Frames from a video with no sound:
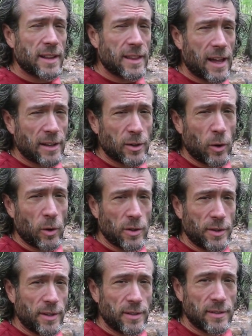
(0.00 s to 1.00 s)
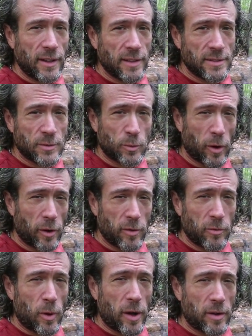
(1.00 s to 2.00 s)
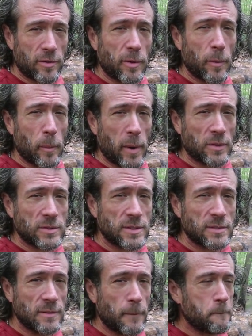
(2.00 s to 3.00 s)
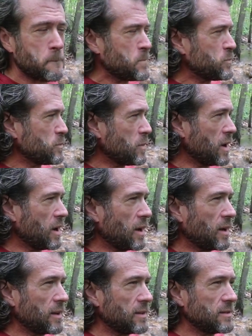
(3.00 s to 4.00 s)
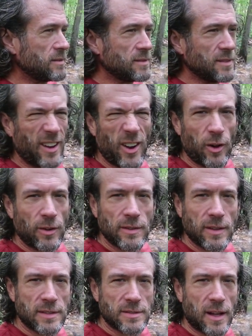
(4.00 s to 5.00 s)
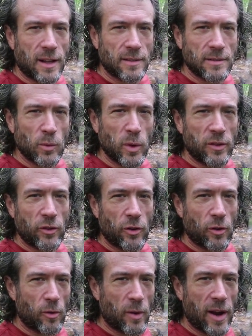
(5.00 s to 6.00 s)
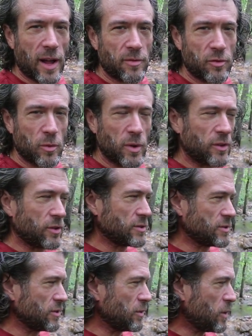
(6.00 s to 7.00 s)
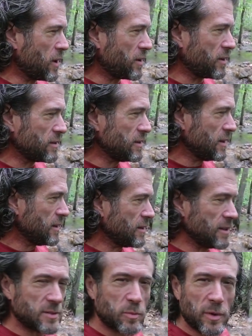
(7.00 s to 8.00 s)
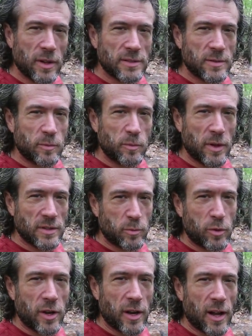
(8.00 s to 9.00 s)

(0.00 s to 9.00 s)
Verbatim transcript: not that cold. It's runoff water from the mountain, but you know, it's not winter or right after winter. So the water it's, it's, it's pretty